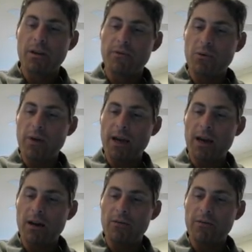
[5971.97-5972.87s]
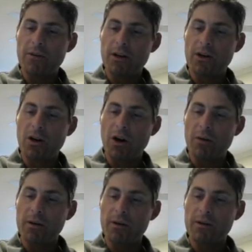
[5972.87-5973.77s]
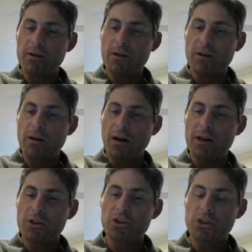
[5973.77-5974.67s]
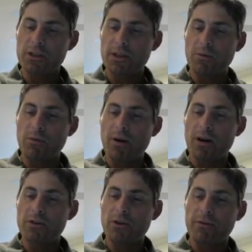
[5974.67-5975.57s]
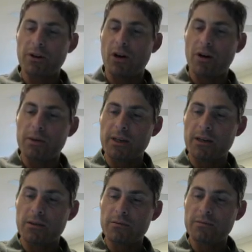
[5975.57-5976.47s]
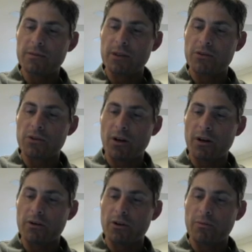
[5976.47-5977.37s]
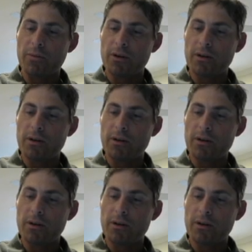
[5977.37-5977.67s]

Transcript: If you have a carbon-oxygen double bond, you have a carbonyl. There's your R group.